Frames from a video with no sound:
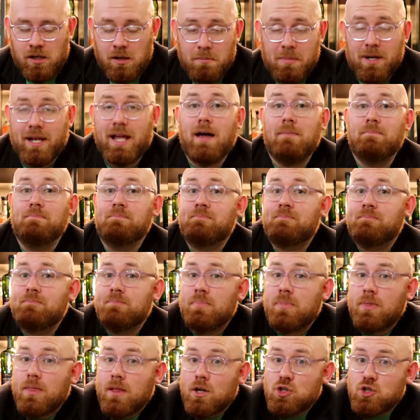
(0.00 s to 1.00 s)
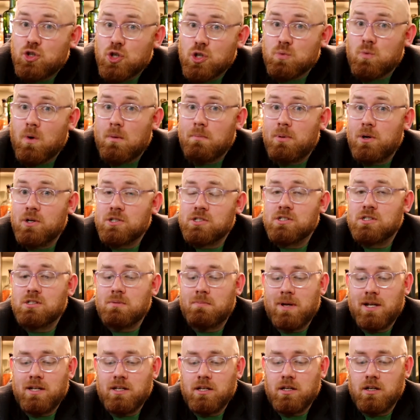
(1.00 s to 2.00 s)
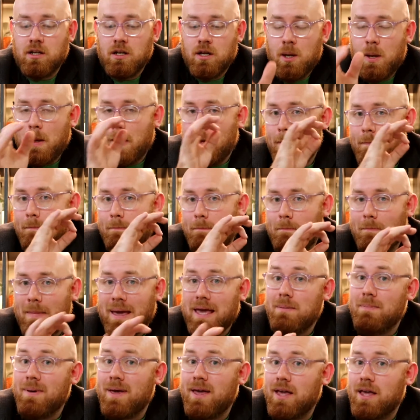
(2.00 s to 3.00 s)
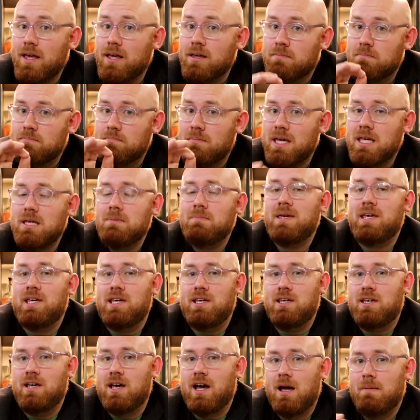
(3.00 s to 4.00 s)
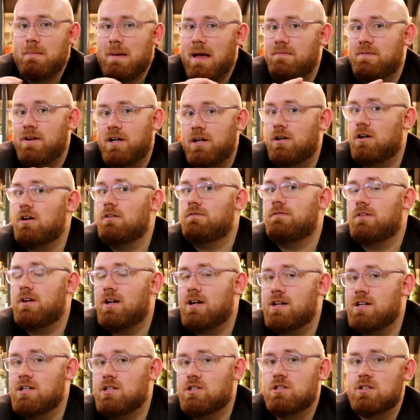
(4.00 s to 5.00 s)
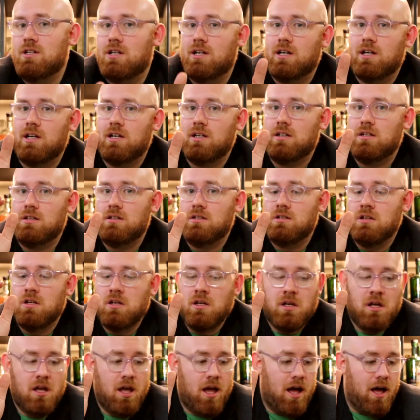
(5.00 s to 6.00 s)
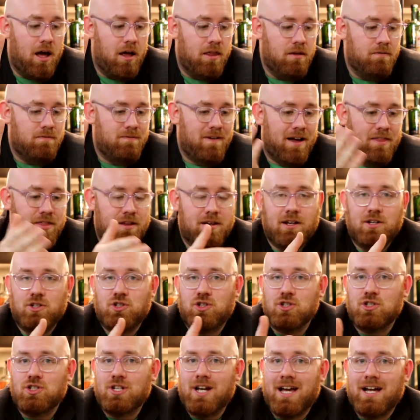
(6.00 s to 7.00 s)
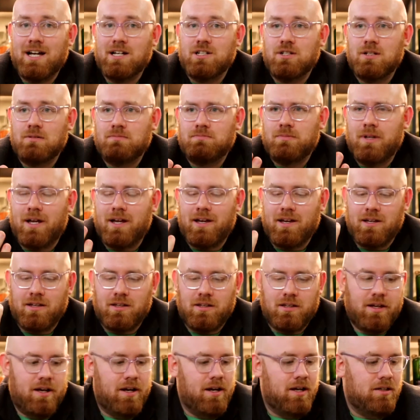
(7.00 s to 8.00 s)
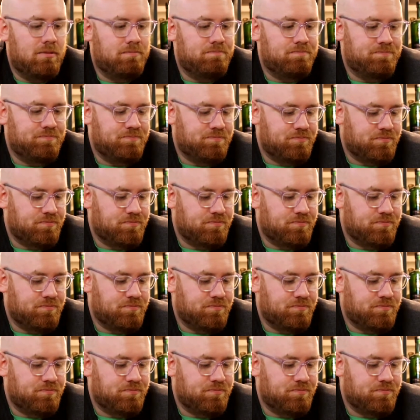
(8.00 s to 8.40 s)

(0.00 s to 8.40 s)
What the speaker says: But again, just one person's opinion. Maybe I'm having an off night, and the fact that I just had the